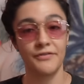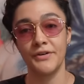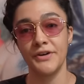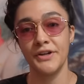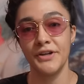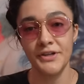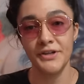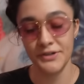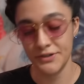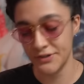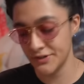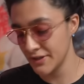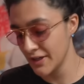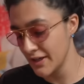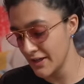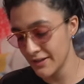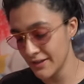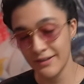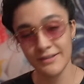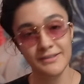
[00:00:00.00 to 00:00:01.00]
for years.
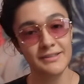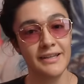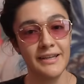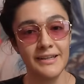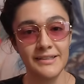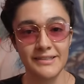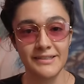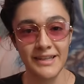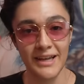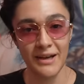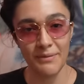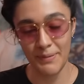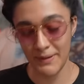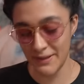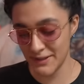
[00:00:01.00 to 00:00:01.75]
This KeyStep,